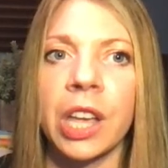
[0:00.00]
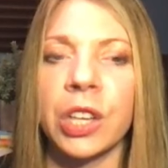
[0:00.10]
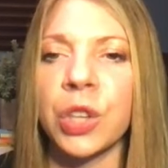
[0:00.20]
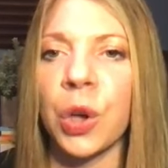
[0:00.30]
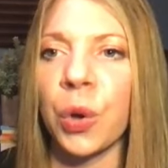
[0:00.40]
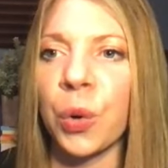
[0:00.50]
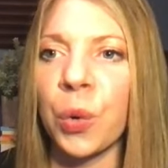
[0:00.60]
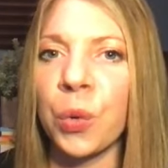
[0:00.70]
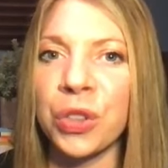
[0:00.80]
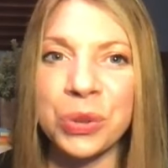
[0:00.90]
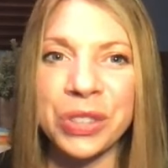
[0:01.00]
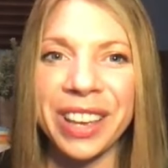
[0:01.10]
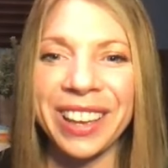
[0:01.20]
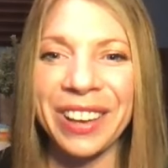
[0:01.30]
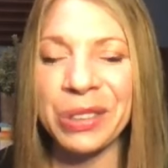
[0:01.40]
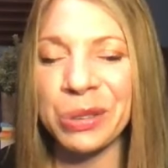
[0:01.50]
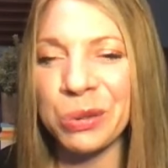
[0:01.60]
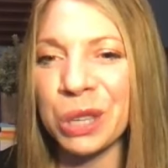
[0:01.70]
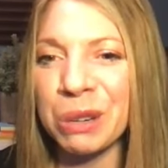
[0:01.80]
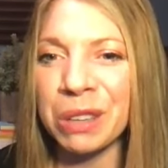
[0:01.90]
So this is
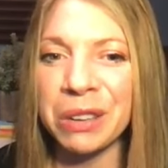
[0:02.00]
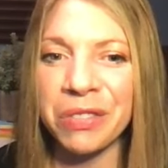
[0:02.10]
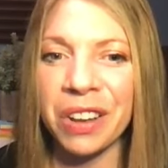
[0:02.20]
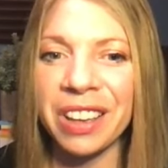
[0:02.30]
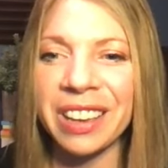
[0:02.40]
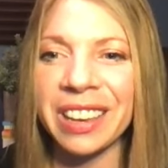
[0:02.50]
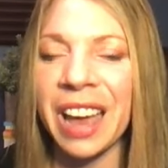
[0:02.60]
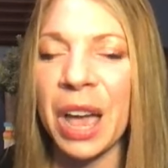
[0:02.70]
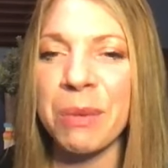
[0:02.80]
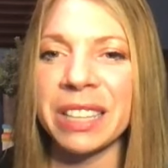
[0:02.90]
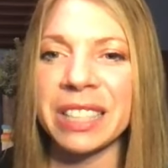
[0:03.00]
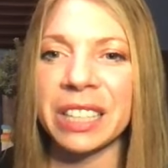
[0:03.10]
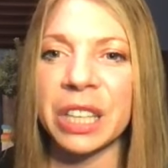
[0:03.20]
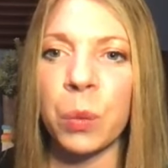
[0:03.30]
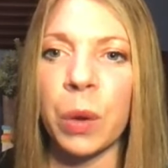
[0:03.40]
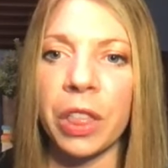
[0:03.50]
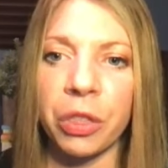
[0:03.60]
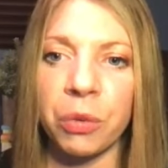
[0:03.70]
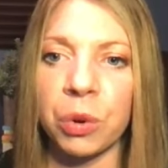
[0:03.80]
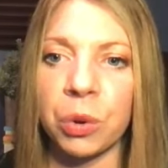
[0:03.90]
really, really fun. I basically went
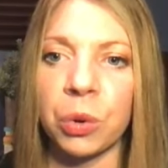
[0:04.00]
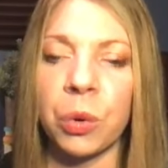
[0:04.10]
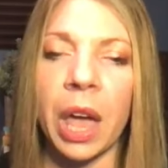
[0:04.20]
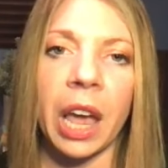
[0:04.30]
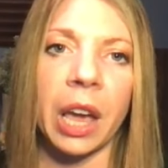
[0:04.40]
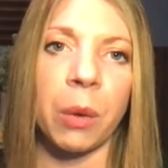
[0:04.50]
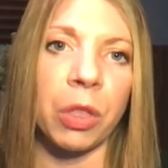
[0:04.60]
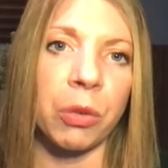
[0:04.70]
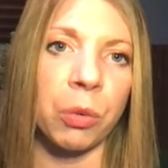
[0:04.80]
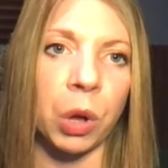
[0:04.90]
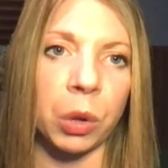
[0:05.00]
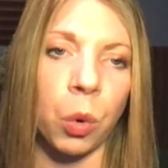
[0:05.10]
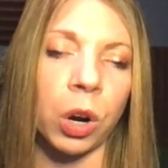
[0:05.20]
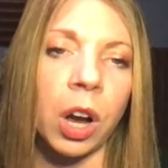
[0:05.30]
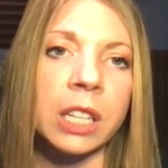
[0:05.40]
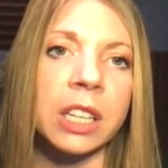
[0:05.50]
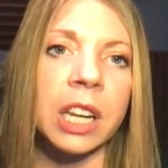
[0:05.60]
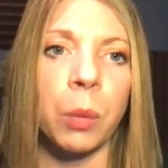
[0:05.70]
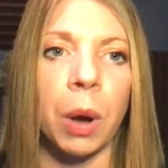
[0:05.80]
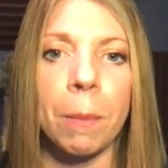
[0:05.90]
through what core content
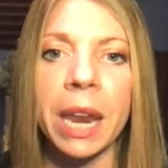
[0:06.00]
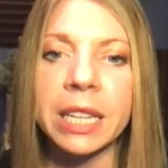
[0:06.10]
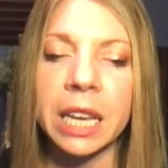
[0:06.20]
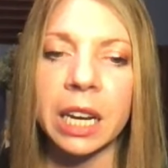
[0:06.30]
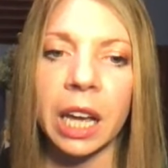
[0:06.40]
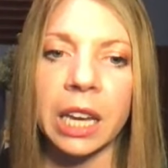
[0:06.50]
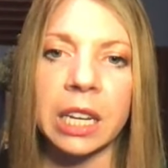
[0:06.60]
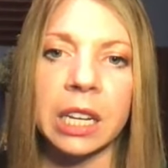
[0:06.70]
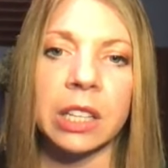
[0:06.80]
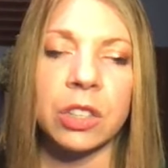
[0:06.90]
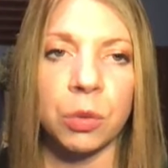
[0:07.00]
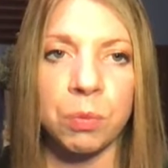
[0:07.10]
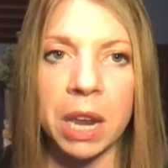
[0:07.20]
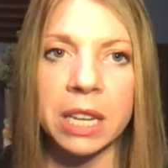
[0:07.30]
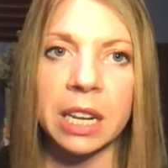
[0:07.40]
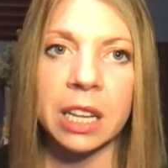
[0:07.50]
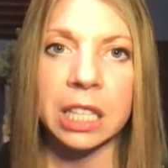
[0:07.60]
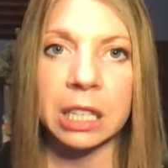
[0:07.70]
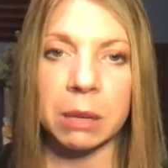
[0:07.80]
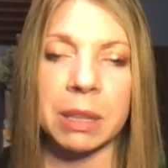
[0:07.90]
and what metadata I needed. So metadata
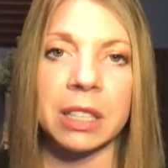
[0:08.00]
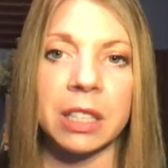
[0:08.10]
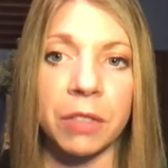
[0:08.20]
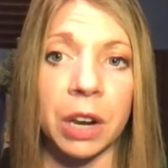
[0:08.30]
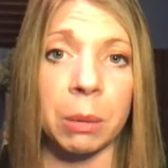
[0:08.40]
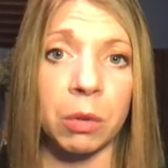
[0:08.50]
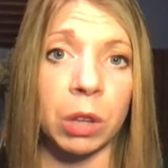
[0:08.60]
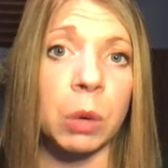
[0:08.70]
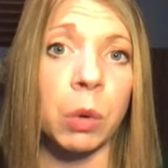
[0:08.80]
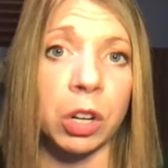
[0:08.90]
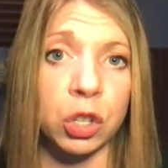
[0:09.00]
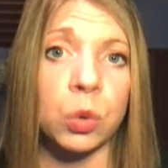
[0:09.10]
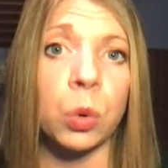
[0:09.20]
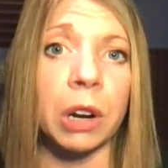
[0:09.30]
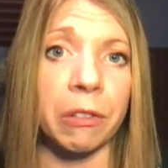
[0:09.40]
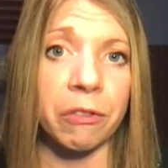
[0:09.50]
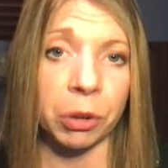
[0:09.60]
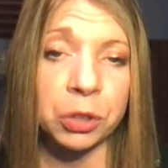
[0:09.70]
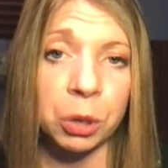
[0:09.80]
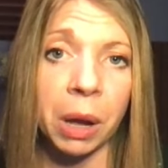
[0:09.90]
is going to be the stuff that I'm going to really want to sort and
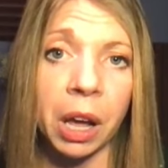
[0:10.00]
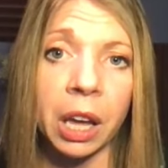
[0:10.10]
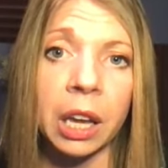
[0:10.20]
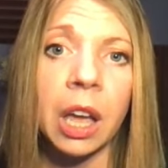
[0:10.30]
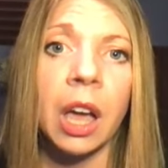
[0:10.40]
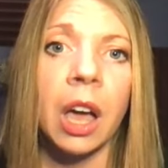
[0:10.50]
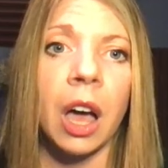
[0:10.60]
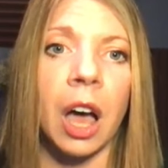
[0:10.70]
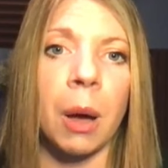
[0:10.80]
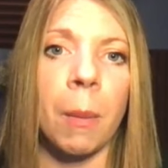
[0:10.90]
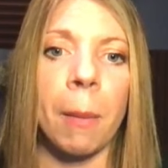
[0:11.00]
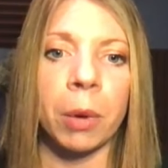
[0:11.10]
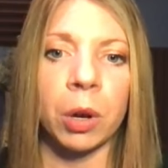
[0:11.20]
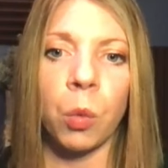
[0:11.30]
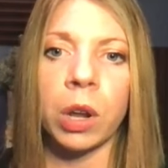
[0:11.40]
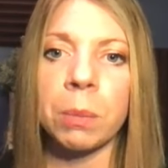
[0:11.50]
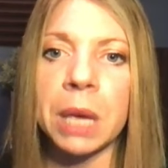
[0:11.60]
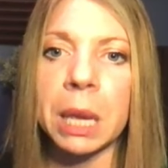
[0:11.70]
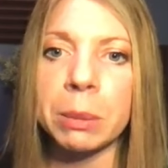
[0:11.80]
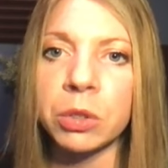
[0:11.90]
filter by. I'm going to want to
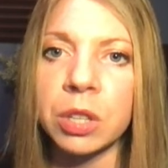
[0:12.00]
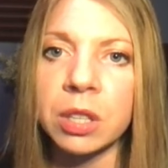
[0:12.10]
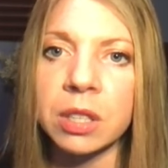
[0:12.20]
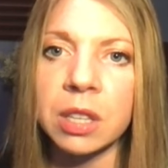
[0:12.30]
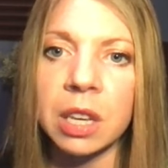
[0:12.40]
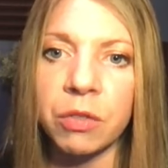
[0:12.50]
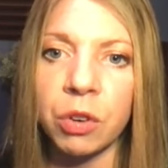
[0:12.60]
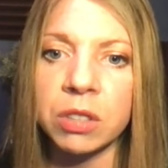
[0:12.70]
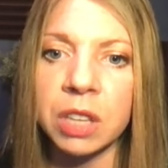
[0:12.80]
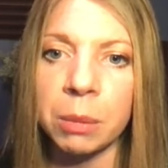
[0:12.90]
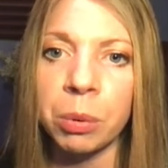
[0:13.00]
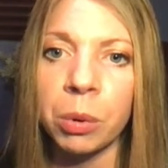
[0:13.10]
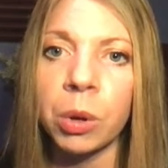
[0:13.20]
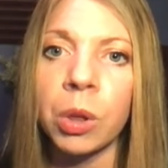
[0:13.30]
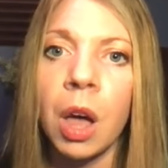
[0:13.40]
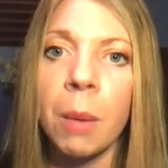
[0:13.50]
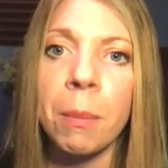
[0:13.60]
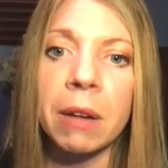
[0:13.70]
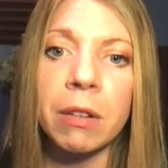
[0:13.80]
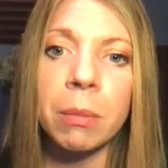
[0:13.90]
be able to see, for example,
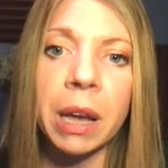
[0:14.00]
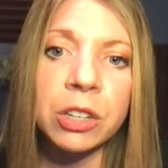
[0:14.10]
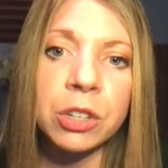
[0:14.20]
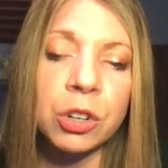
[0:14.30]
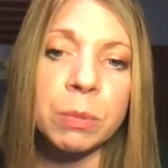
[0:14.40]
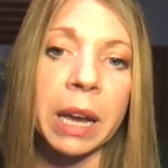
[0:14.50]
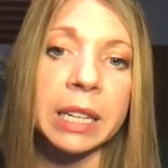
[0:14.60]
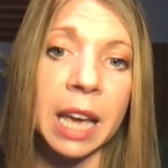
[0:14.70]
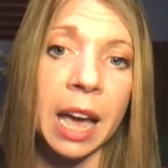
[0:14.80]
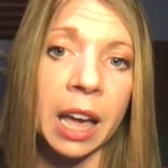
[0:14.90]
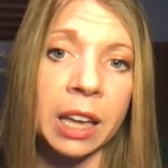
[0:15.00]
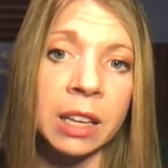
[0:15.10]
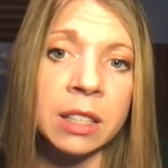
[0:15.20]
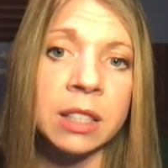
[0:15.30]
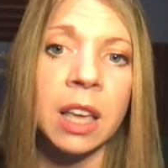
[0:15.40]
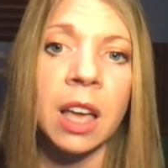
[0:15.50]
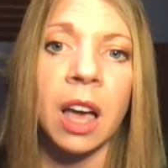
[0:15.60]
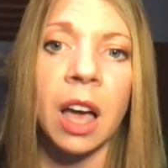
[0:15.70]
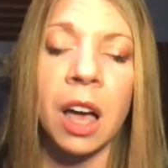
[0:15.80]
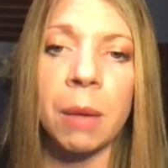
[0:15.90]
my reminders by tags.
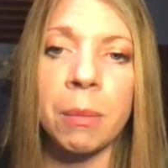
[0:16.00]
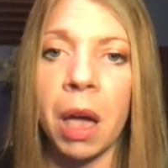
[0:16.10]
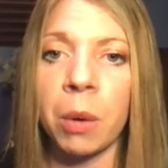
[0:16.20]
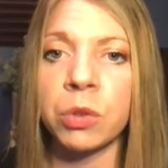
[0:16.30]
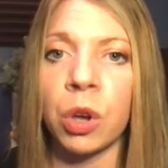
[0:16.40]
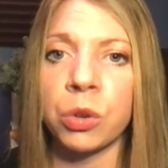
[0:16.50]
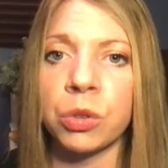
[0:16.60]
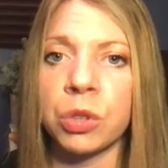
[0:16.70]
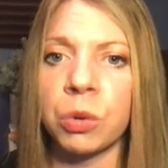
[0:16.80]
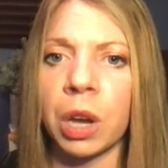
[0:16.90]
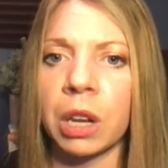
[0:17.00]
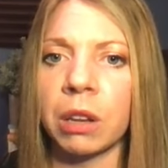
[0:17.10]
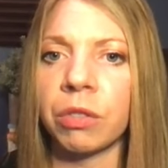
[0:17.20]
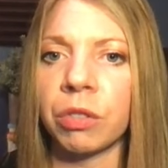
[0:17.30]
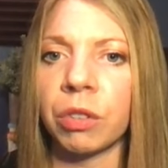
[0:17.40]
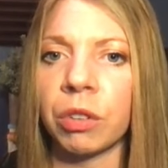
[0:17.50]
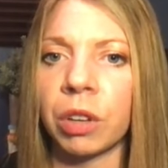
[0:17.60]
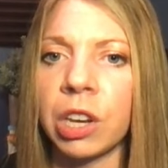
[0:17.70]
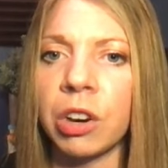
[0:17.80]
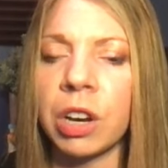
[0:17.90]
I was also kind of
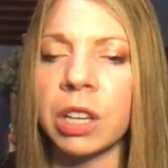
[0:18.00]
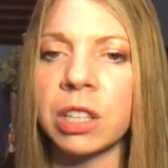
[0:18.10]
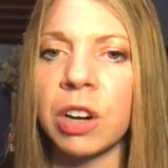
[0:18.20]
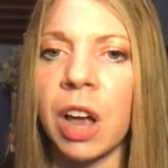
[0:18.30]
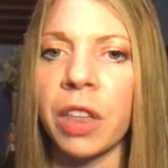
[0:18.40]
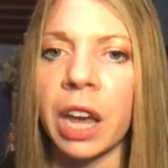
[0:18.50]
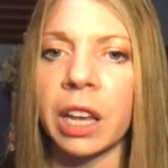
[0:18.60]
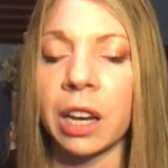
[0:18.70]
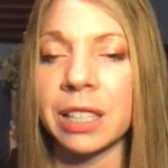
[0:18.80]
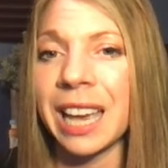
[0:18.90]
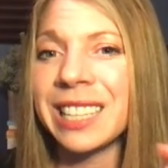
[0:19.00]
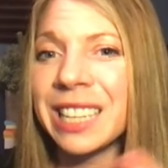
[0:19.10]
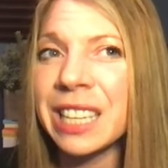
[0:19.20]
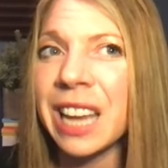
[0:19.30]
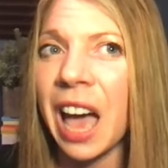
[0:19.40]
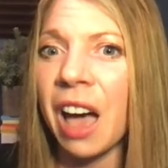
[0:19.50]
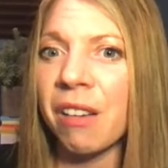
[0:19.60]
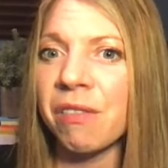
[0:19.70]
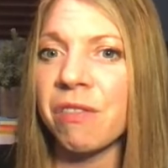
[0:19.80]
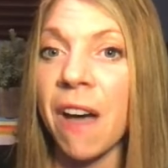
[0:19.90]
curious here now that because I didn't
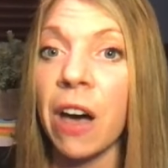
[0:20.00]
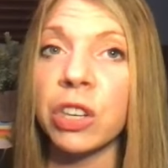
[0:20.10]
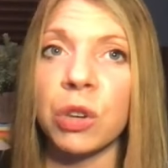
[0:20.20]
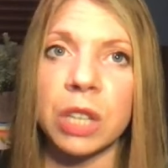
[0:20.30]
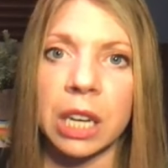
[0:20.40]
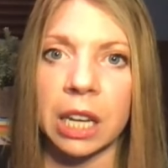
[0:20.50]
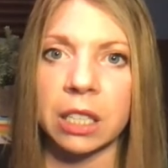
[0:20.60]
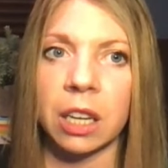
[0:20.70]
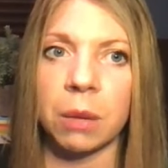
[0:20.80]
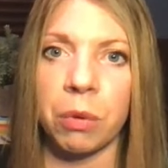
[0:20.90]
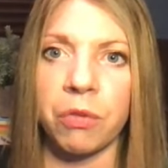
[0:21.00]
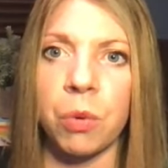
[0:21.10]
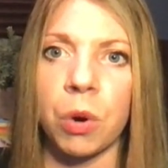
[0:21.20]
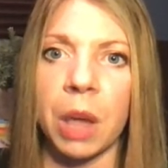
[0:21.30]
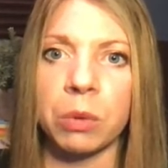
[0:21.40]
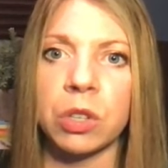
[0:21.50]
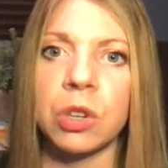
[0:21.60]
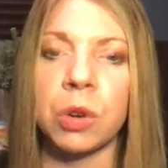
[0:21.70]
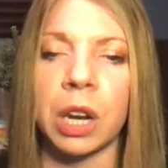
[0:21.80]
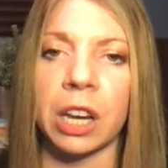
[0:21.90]
have values connected before. That was a
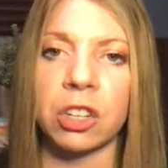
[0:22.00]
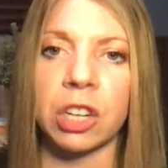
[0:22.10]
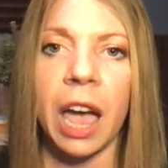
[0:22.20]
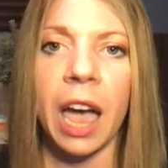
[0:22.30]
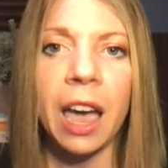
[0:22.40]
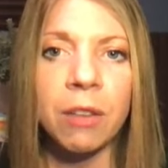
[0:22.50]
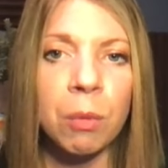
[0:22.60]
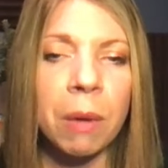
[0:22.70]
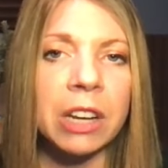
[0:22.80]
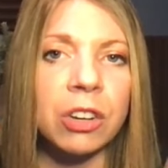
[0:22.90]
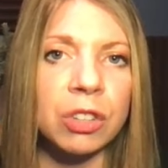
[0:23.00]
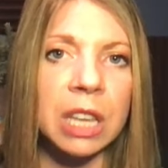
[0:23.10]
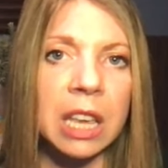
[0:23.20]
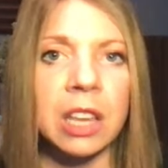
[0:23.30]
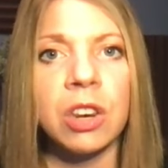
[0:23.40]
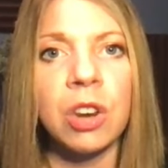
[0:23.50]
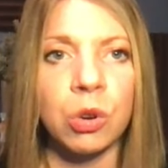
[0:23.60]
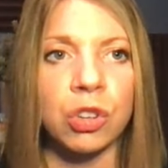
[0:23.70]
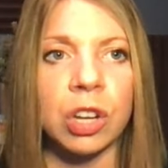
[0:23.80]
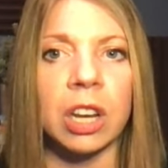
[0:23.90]
new connection. I had reminders in
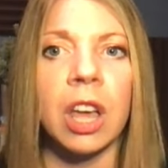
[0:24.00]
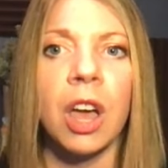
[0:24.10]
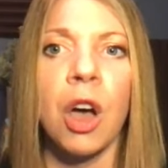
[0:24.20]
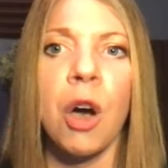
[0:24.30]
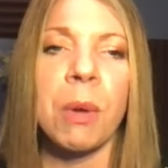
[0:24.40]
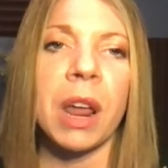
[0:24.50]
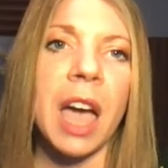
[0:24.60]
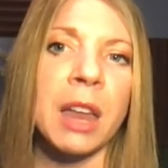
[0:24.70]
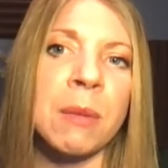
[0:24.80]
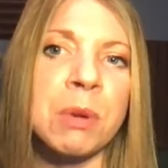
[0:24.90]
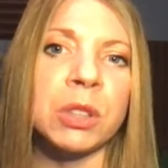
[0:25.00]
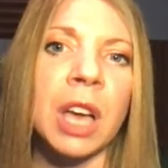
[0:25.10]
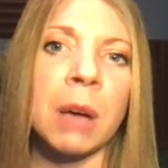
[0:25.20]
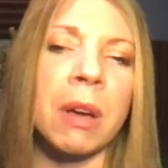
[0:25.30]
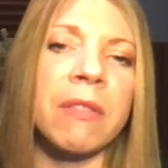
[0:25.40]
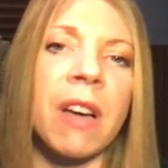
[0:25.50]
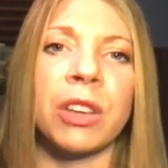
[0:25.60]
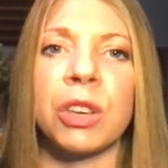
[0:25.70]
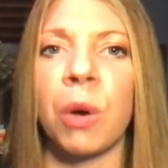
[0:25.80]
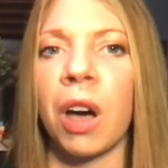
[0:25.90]
Notion, but I hadn't built out my
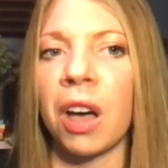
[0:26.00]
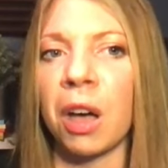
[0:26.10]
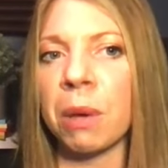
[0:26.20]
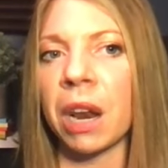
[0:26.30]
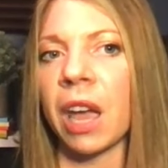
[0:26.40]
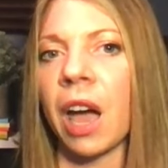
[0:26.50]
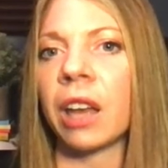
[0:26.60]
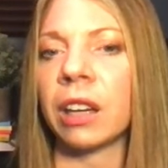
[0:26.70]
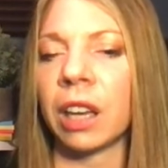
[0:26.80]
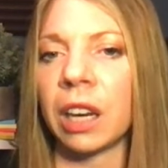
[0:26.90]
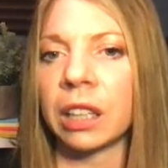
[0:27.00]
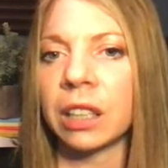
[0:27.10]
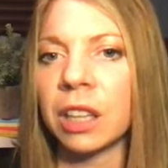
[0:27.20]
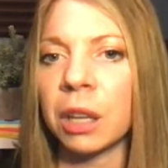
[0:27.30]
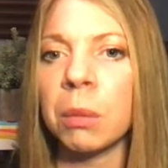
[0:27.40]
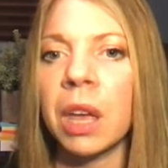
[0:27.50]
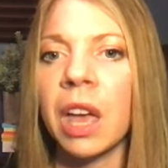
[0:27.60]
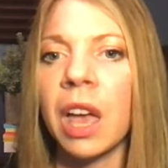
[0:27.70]
value hub and I hadn't connected them.